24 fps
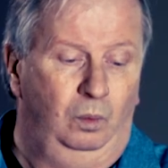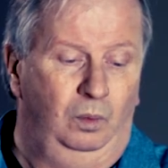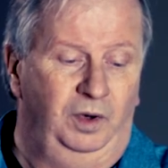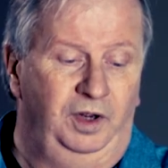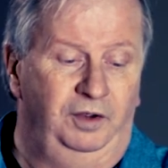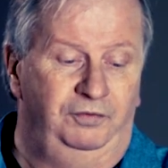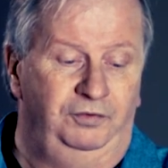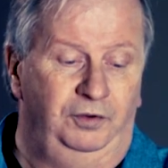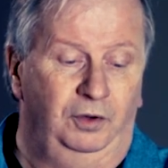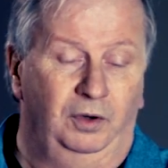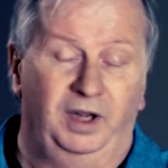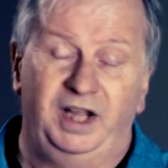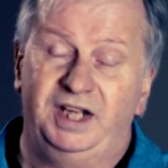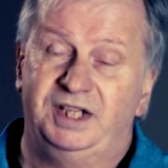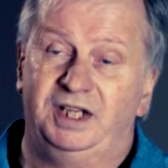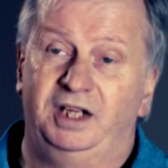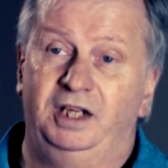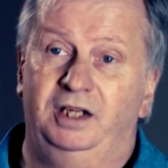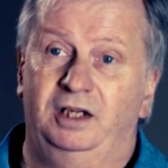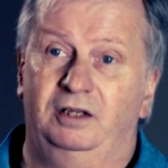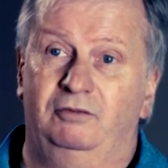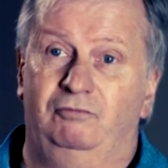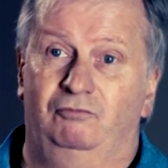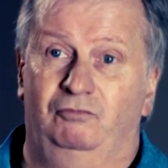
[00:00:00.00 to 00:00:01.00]
If you're
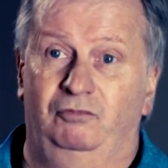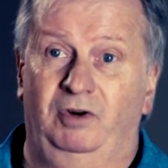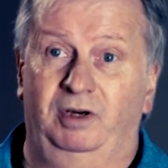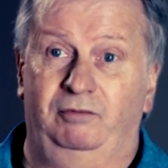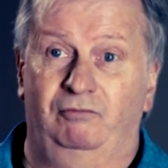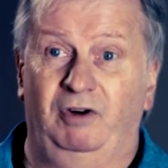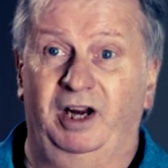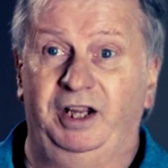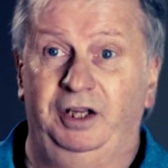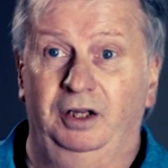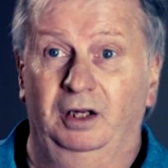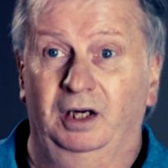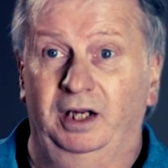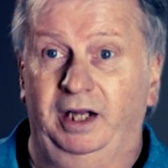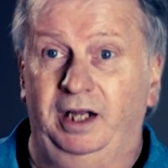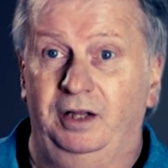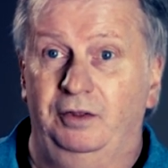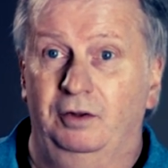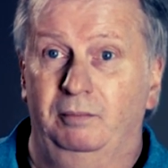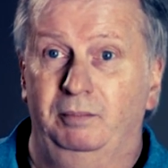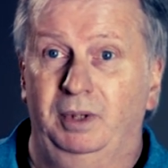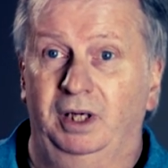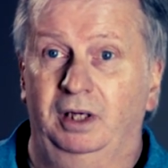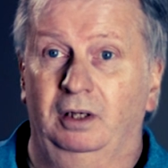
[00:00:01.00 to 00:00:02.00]
hitting regularly in
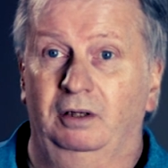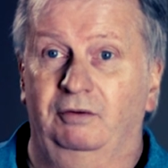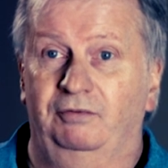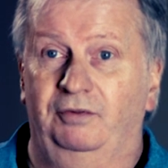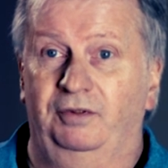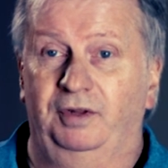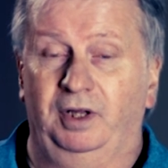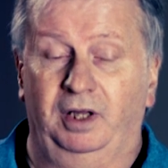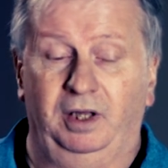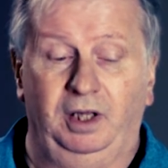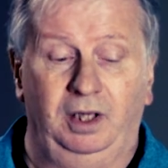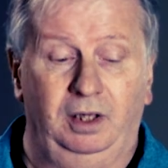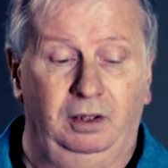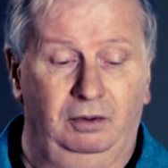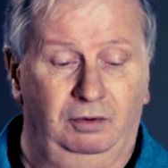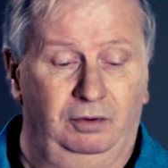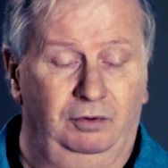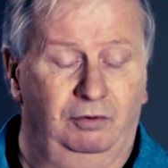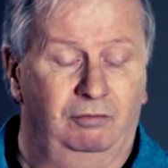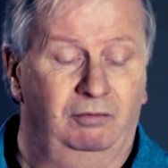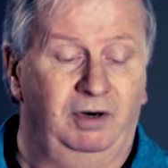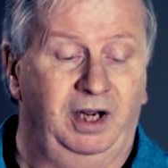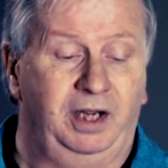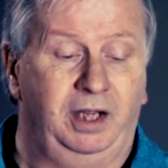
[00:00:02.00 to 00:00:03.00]
the middle of the
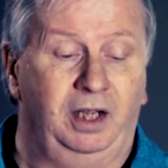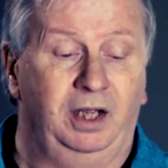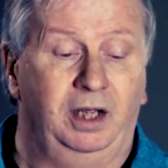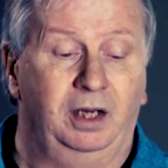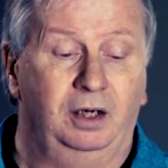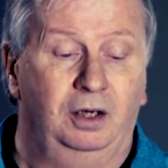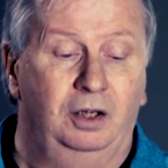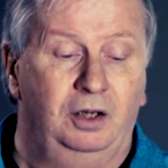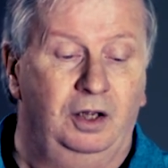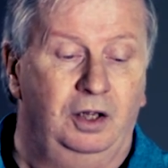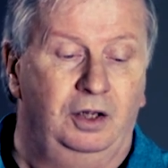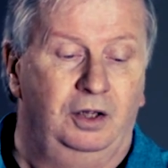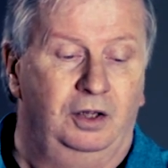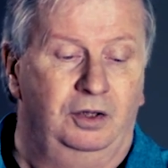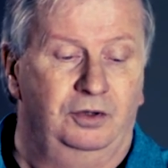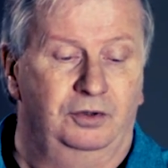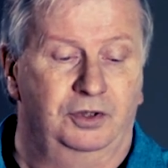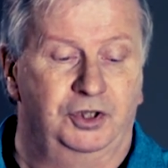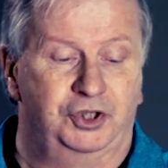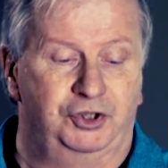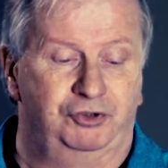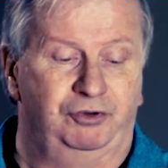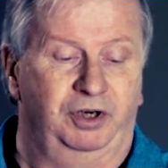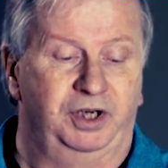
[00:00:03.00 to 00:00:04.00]
racket,
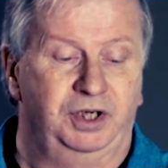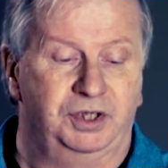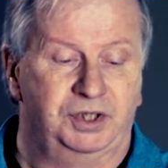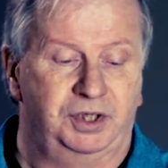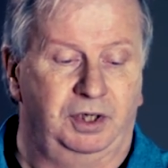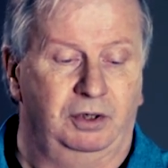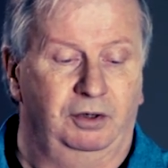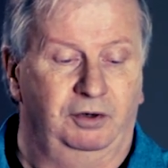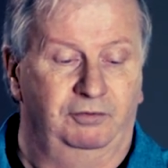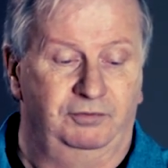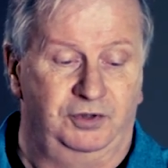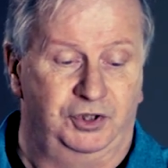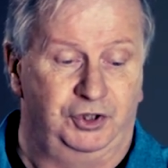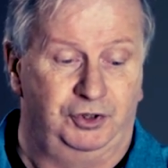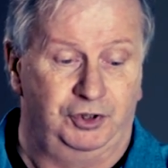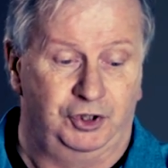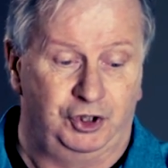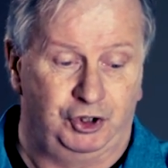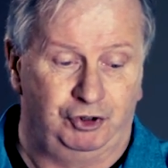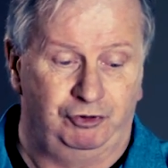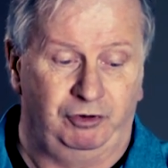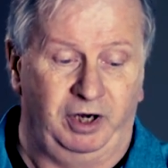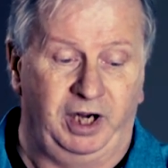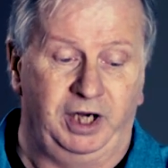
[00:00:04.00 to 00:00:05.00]
the strings kind of
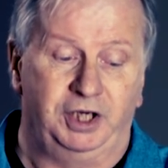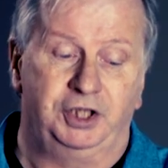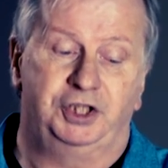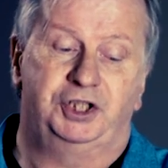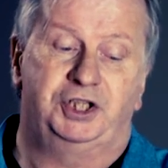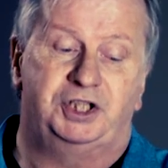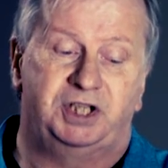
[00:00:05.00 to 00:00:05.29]
stretch,